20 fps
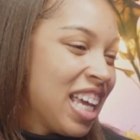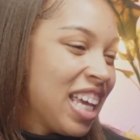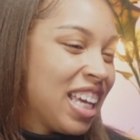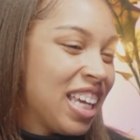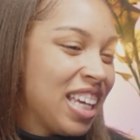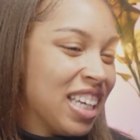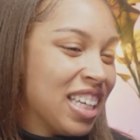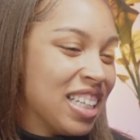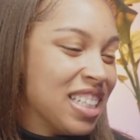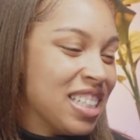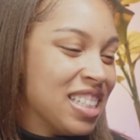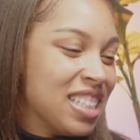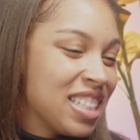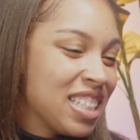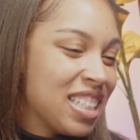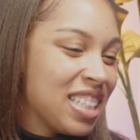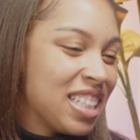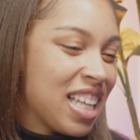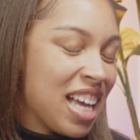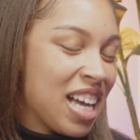And
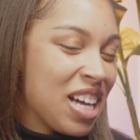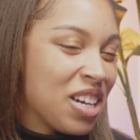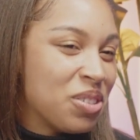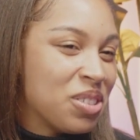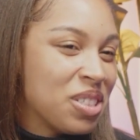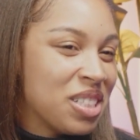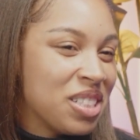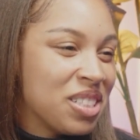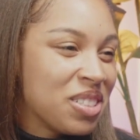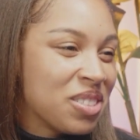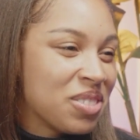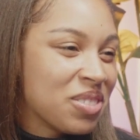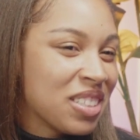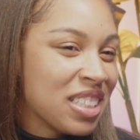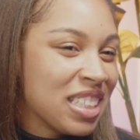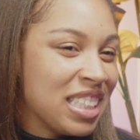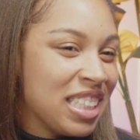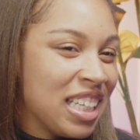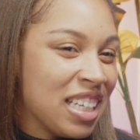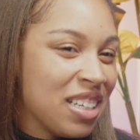that was
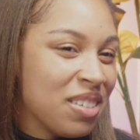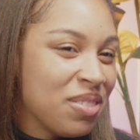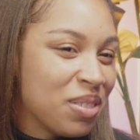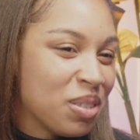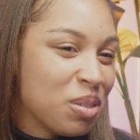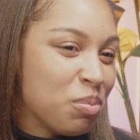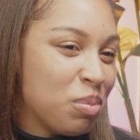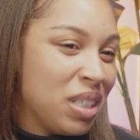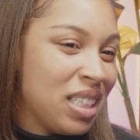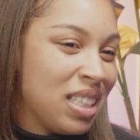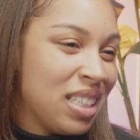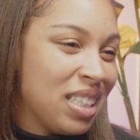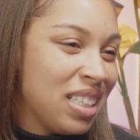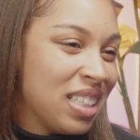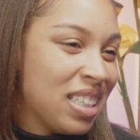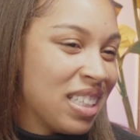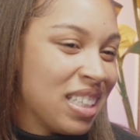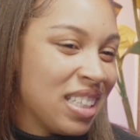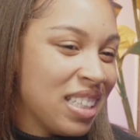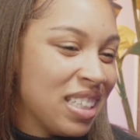really it for me.
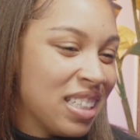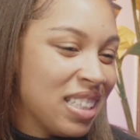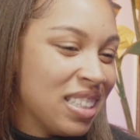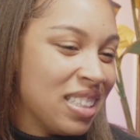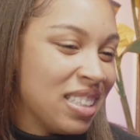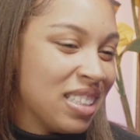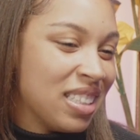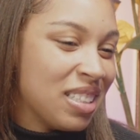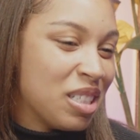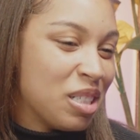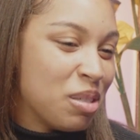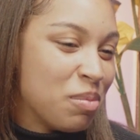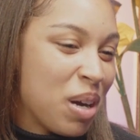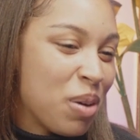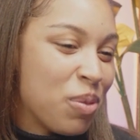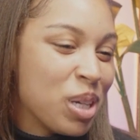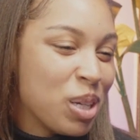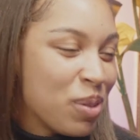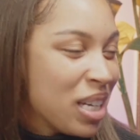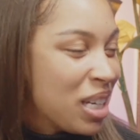And um,
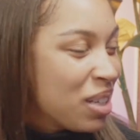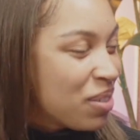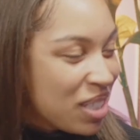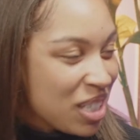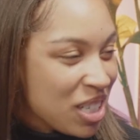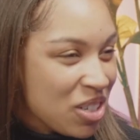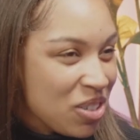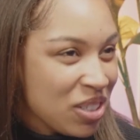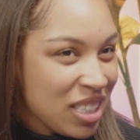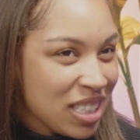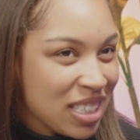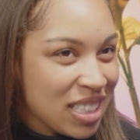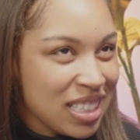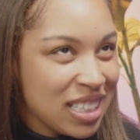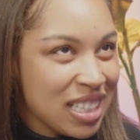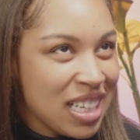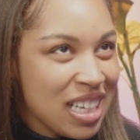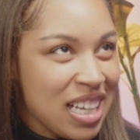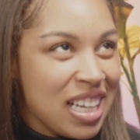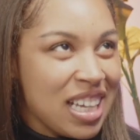I went away to
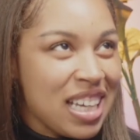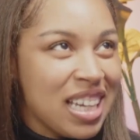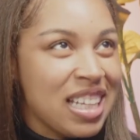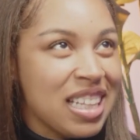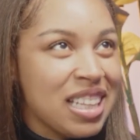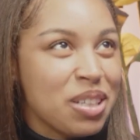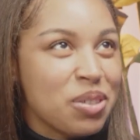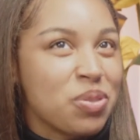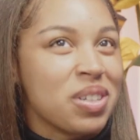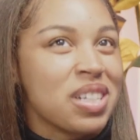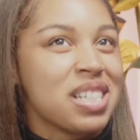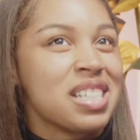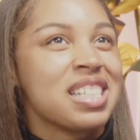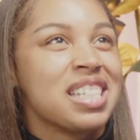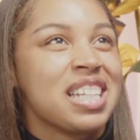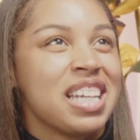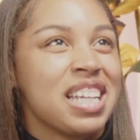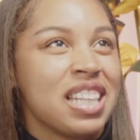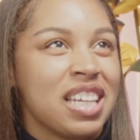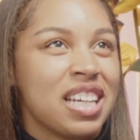Fredonia. And the
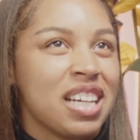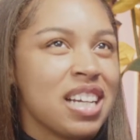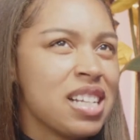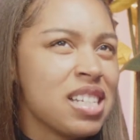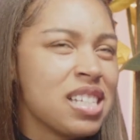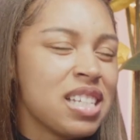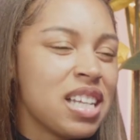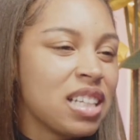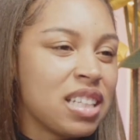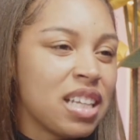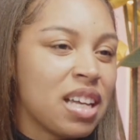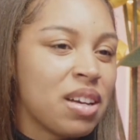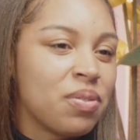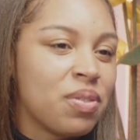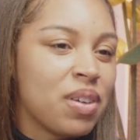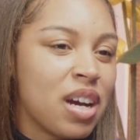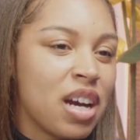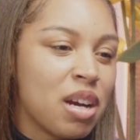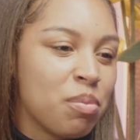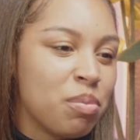first day there, it's not that
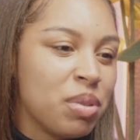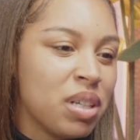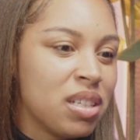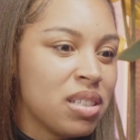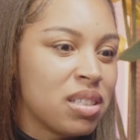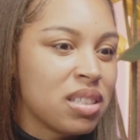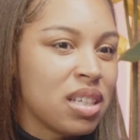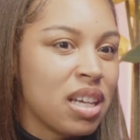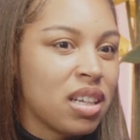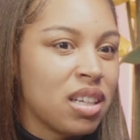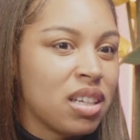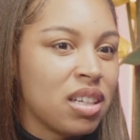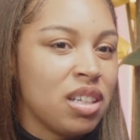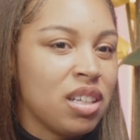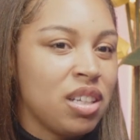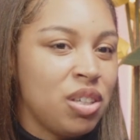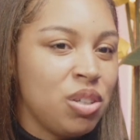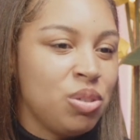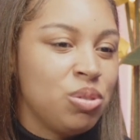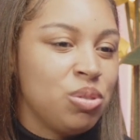far, but it's like a
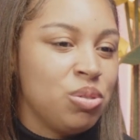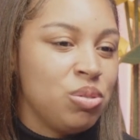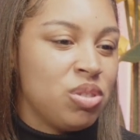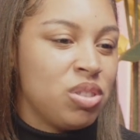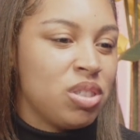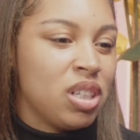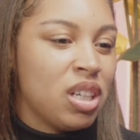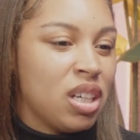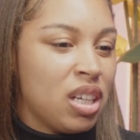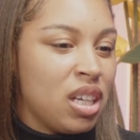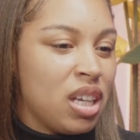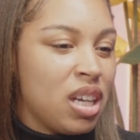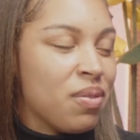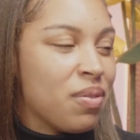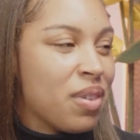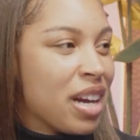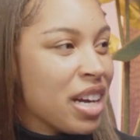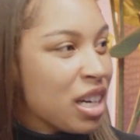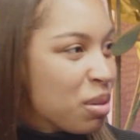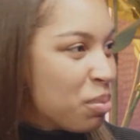huge
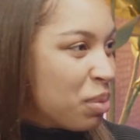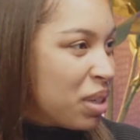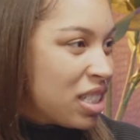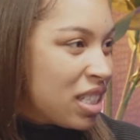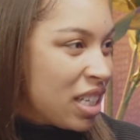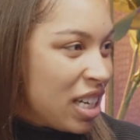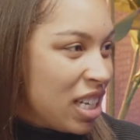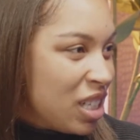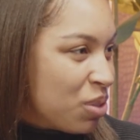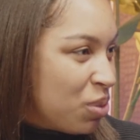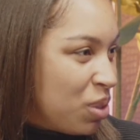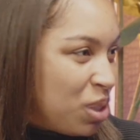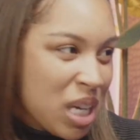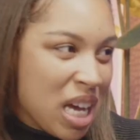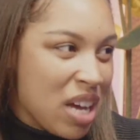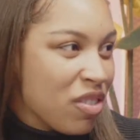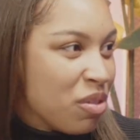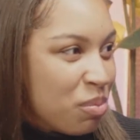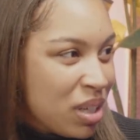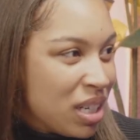environment change when you
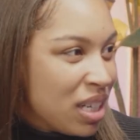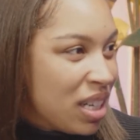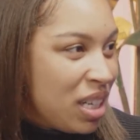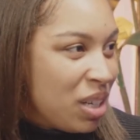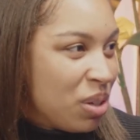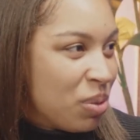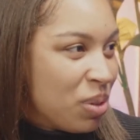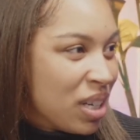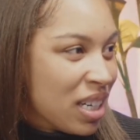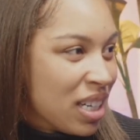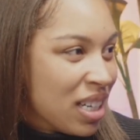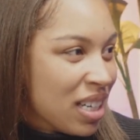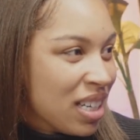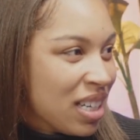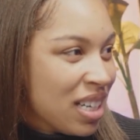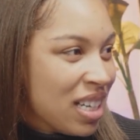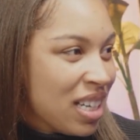haven't been anywhere.